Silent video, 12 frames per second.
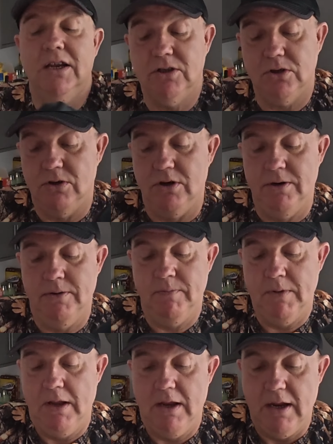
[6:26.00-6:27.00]
so
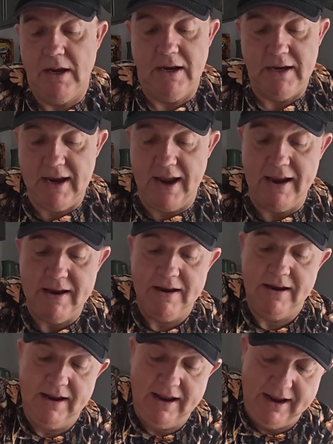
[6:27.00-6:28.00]
yeah.
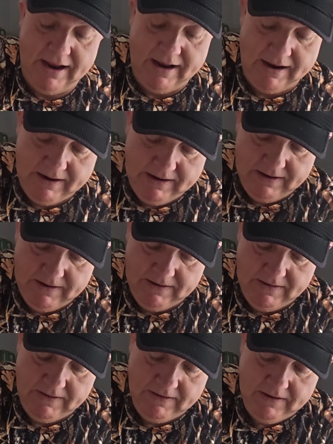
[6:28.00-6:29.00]
Uh,
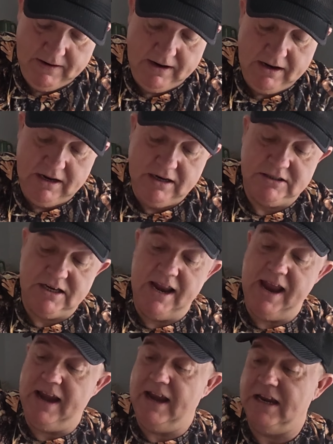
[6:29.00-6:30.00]
so
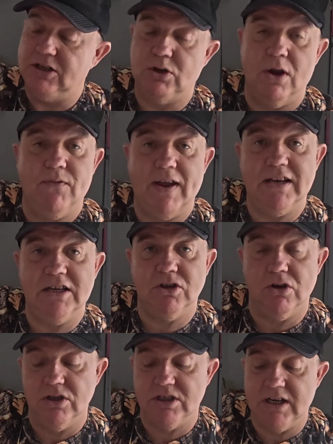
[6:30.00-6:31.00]
there it is. So I've had
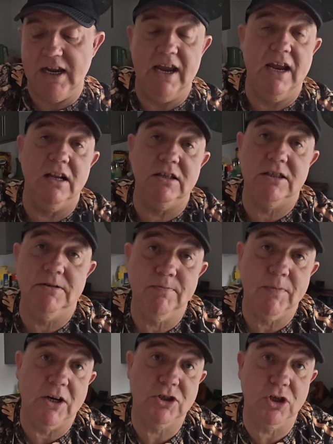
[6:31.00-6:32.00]
this on the
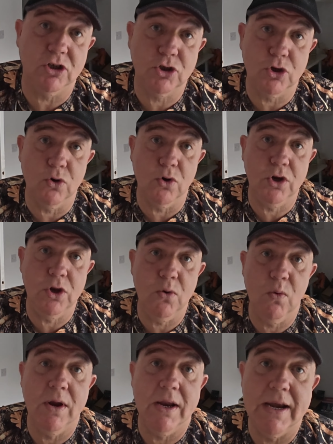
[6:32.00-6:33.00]
scales. I shall show
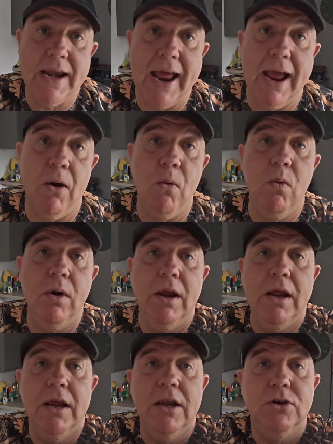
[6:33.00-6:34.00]
you now.
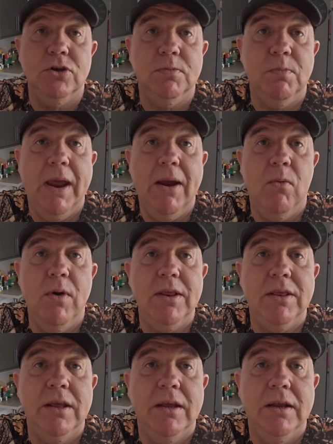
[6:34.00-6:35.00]
Just bear
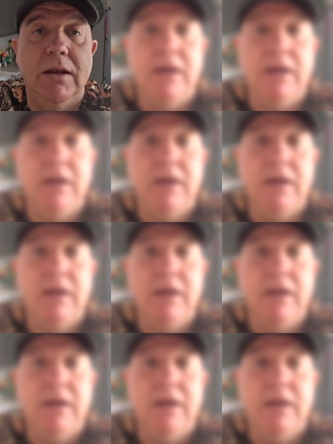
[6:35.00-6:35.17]
with.